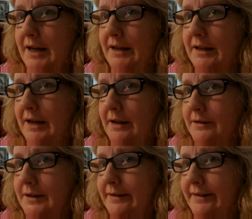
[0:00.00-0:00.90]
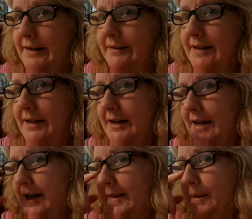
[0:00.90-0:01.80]
I, I didn't think that
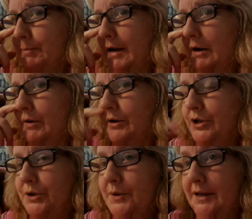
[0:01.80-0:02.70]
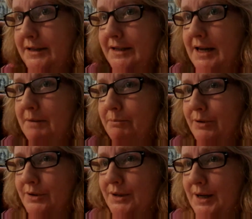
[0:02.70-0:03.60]
I had the power to escape,
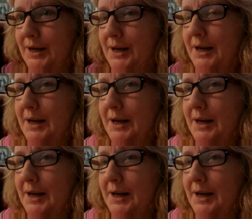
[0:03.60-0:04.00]
per se.